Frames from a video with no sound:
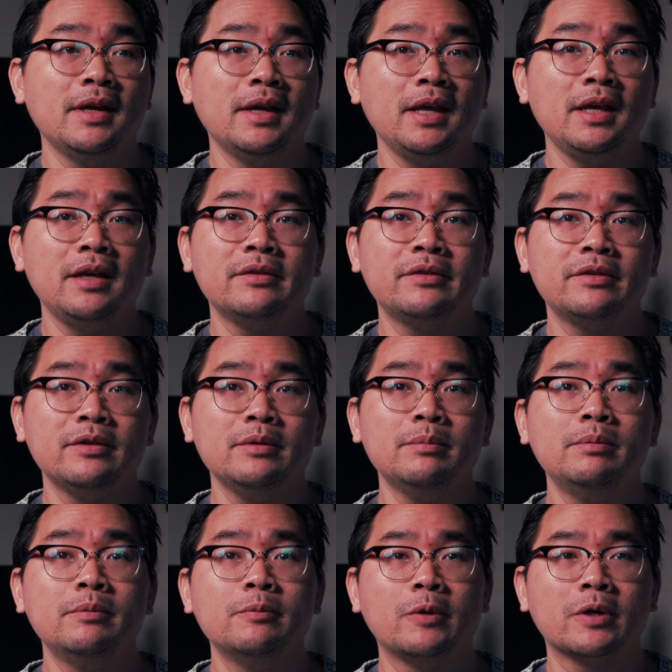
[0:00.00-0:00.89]
Hey
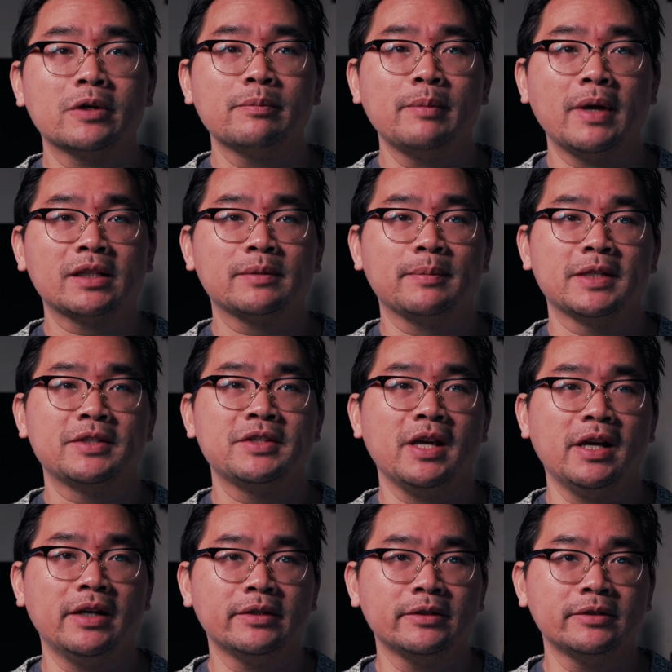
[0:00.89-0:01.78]
YouTube, welcome back to my
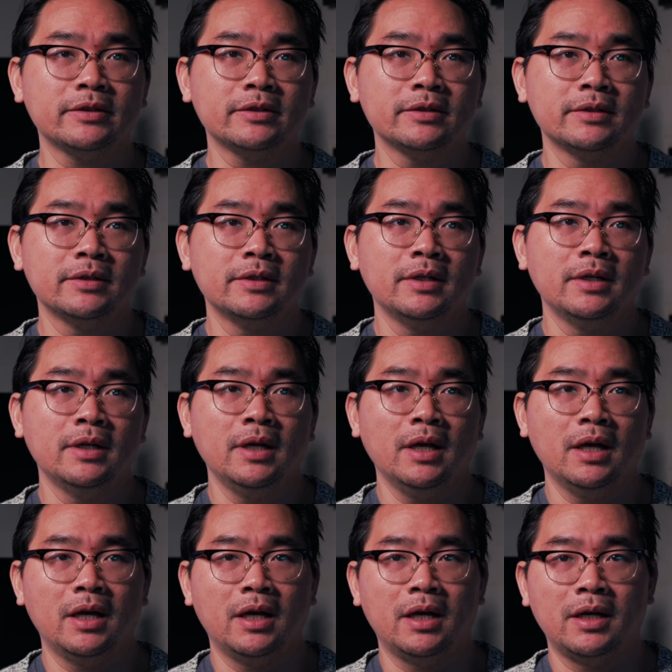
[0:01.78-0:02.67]
channel.
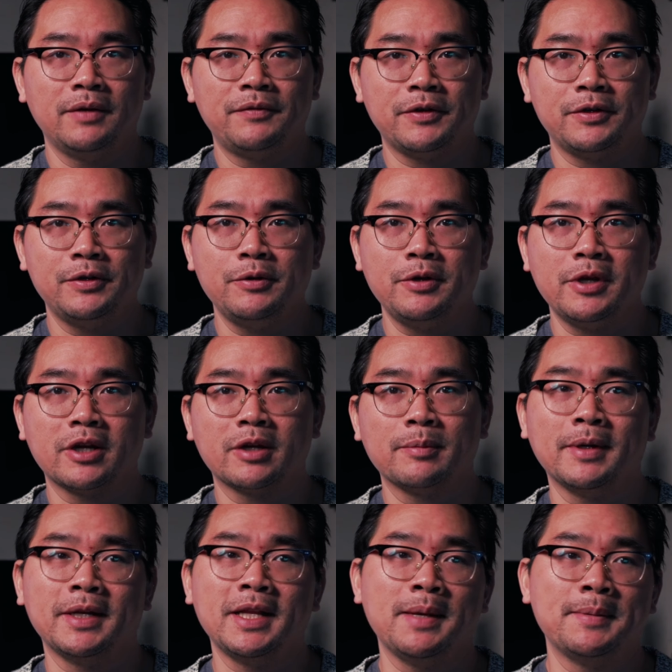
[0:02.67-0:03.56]
If you're new here,
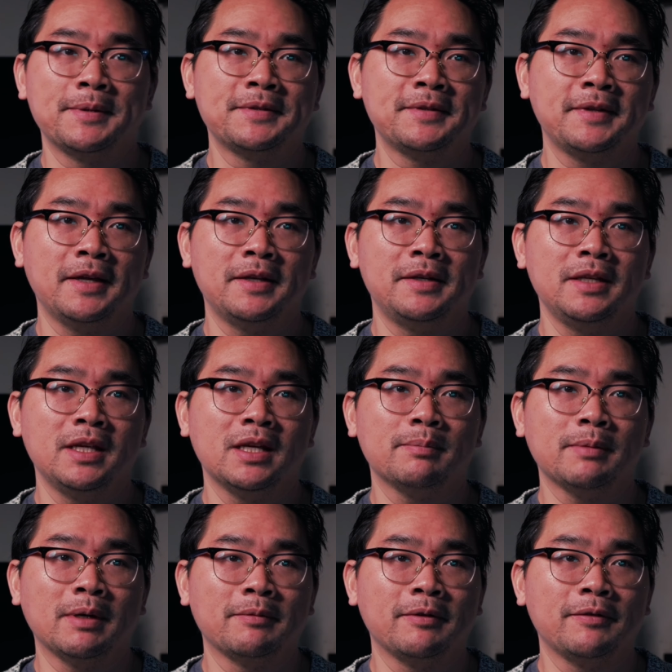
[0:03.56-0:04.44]
my name is Ted
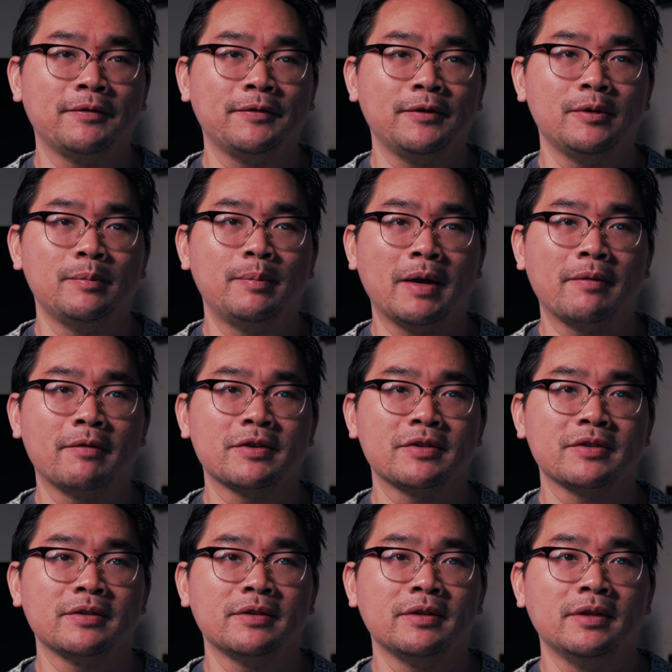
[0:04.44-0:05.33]
Neum. I'm a food,
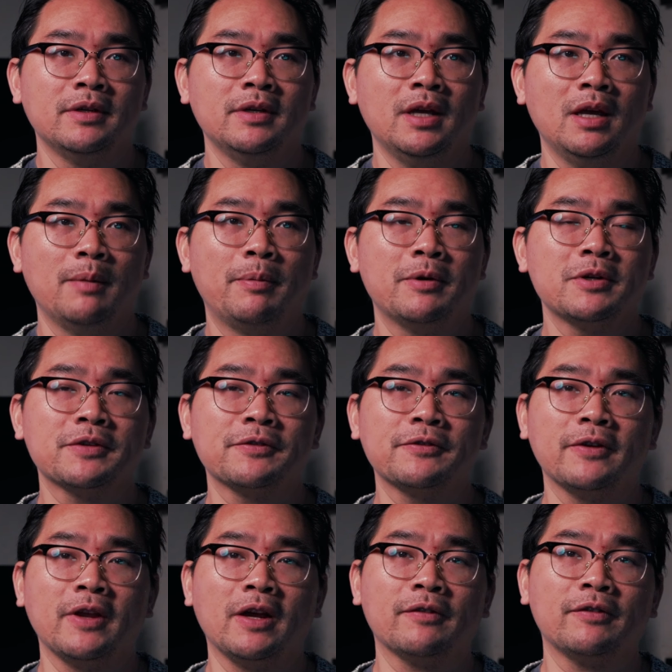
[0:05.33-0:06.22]
beverage, and portrait
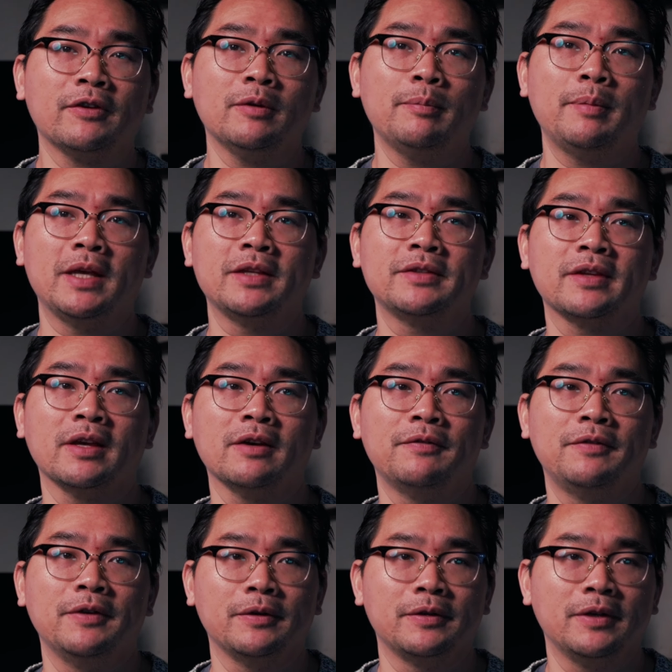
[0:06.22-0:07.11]
photographer based out
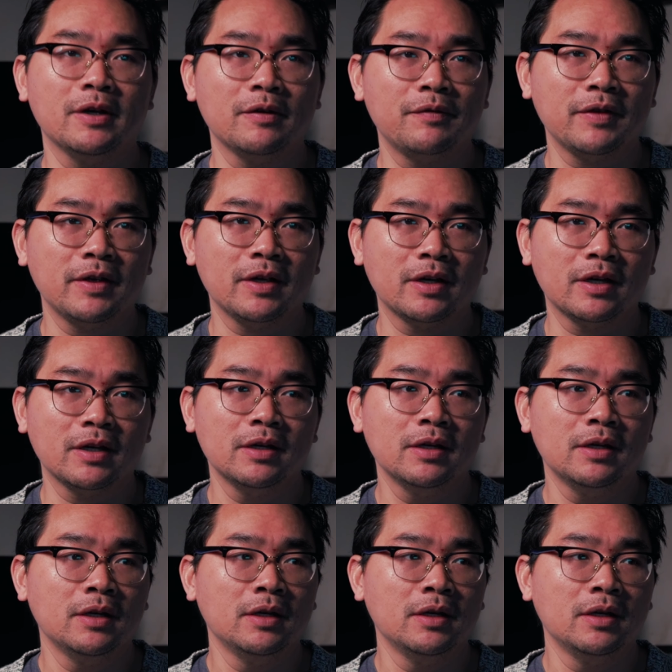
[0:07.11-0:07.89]
of Philadelphia.